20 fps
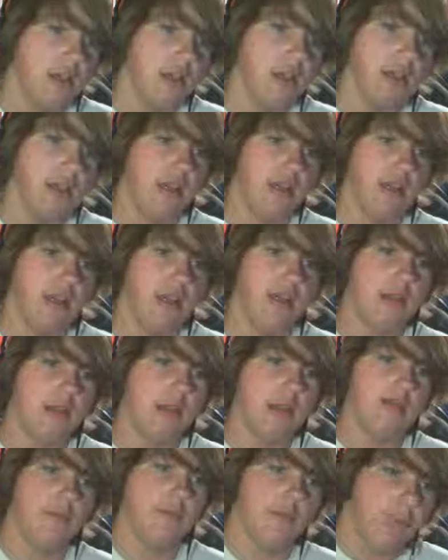It,
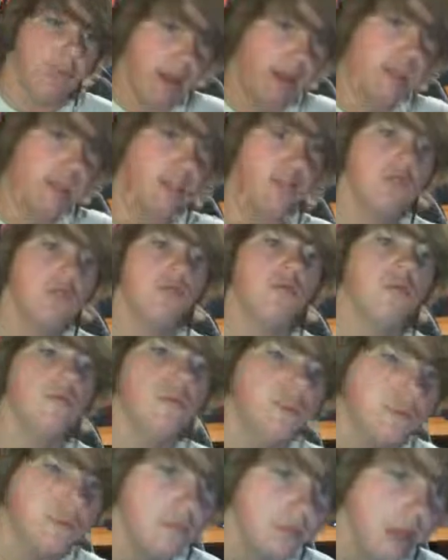it it made you
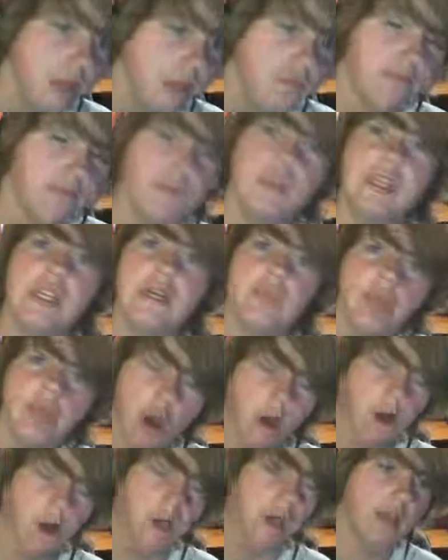like keep
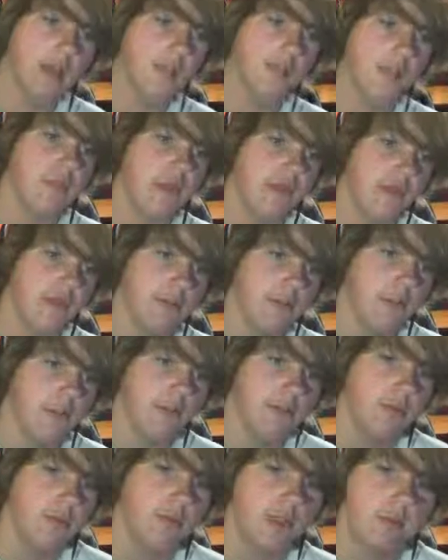going. If there was
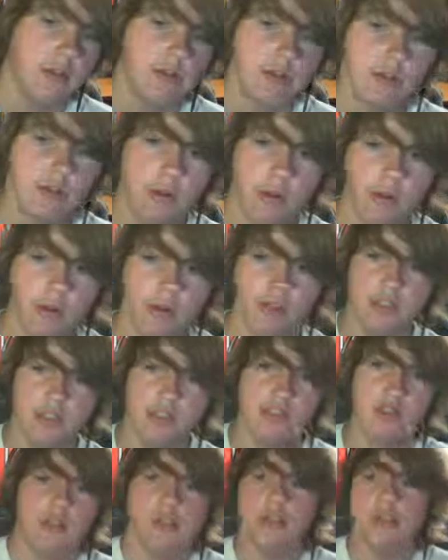no music, it was probably
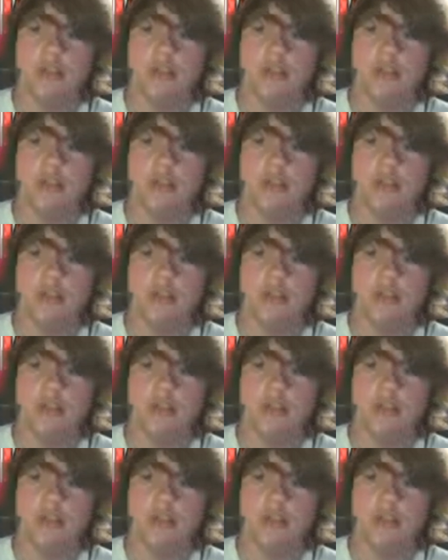just